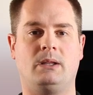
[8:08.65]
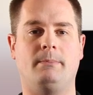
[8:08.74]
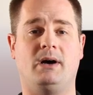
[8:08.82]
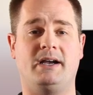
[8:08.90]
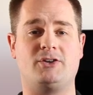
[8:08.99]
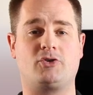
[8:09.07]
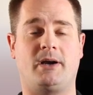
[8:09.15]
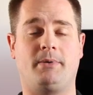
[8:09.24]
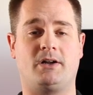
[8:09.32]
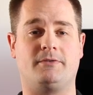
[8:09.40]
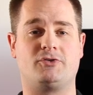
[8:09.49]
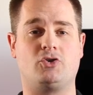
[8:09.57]
My
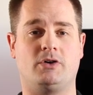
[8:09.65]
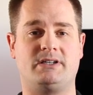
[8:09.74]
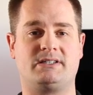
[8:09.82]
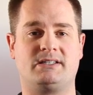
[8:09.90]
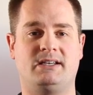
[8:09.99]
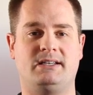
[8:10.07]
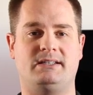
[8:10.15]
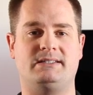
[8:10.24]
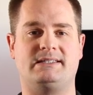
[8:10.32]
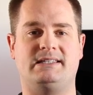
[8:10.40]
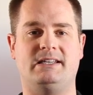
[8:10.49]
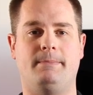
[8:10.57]
tripod of choice
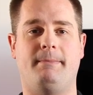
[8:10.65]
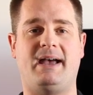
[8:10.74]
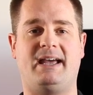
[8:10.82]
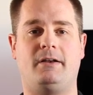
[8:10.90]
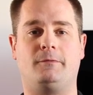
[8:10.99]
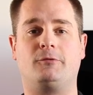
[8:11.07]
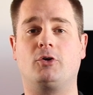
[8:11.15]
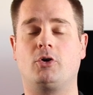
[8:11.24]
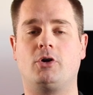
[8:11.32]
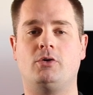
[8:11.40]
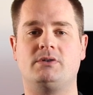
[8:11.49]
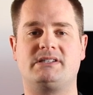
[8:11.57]
is the
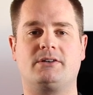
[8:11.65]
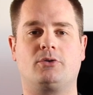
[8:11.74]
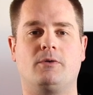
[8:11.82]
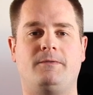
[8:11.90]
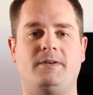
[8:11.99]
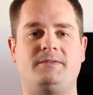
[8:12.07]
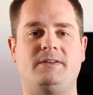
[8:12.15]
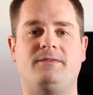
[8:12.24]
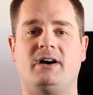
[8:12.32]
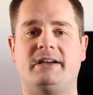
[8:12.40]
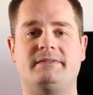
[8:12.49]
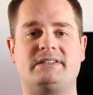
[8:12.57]
Manfrotto zero
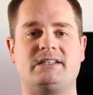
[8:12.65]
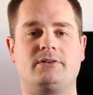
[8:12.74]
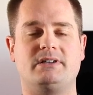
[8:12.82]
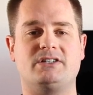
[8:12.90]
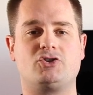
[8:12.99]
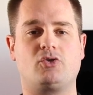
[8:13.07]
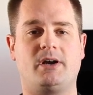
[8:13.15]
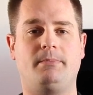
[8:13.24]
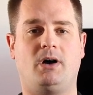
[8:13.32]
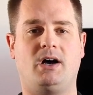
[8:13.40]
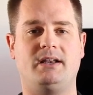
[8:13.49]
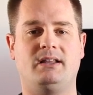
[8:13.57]
fifty-five series
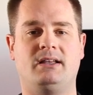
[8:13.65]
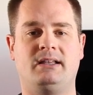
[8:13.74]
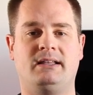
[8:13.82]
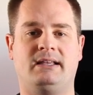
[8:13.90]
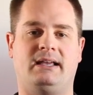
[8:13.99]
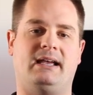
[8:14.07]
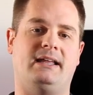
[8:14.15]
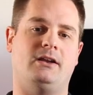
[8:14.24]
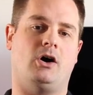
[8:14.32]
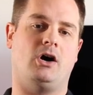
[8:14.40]
tripod, and